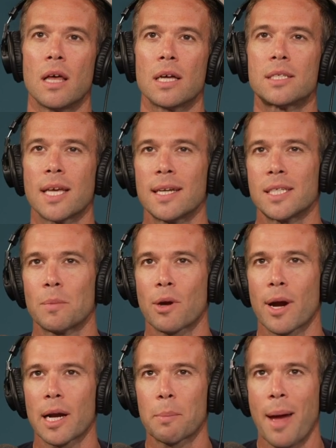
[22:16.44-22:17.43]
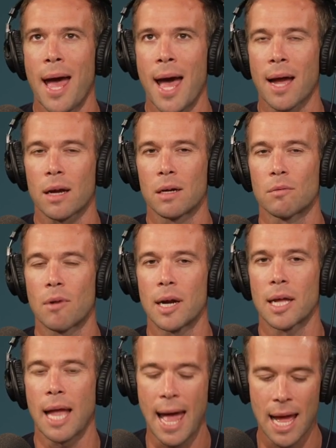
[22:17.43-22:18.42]
A Senate Democratic PAC
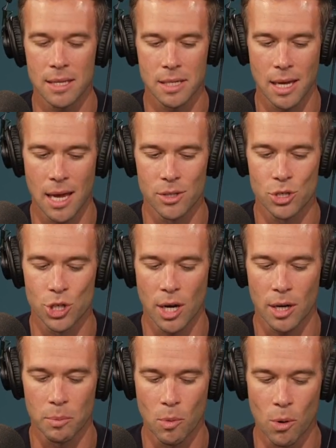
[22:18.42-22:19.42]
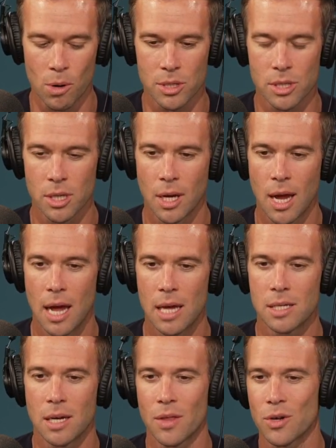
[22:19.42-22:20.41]
running ads against Chuck Morse
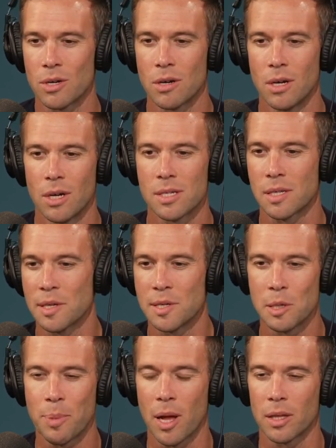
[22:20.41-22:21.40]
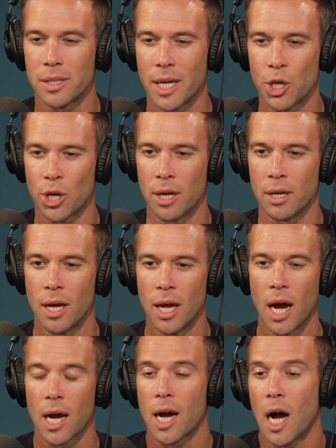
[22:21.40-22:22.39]
as another sleazy politician
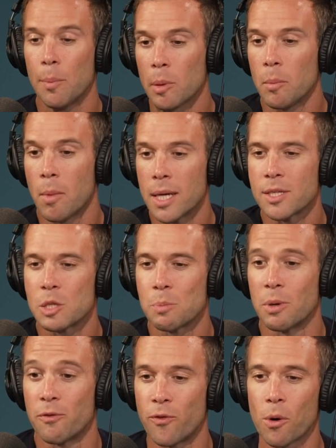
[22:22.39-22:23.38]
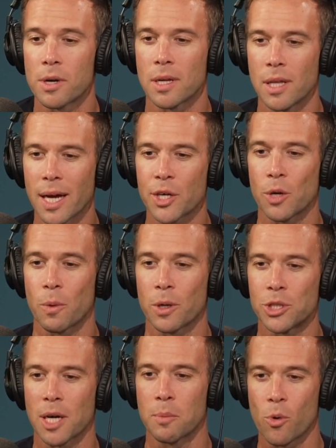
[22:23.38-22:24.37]
a couple months before an election where
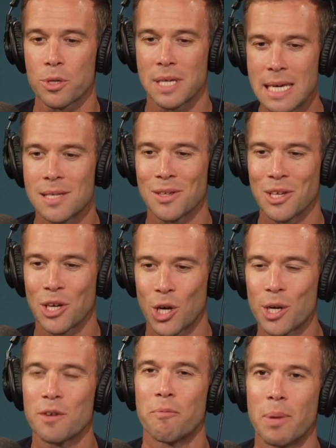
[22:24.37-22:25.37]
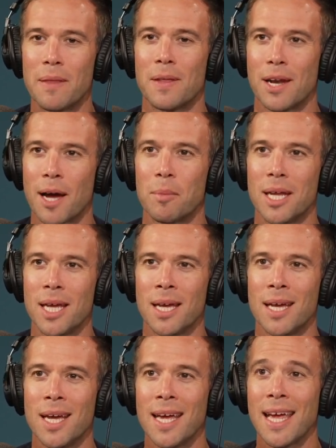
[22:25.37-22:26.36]
Chuck Morse easily could have been the
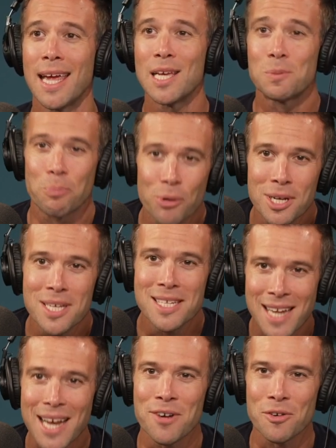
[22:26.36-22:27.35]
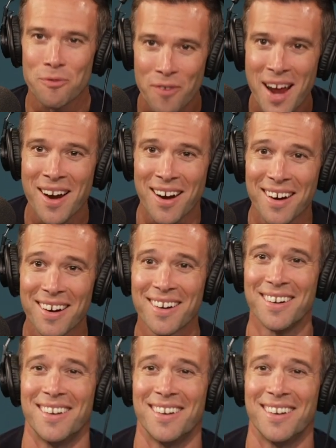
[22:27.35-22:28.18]
nominee is pretty standard fare.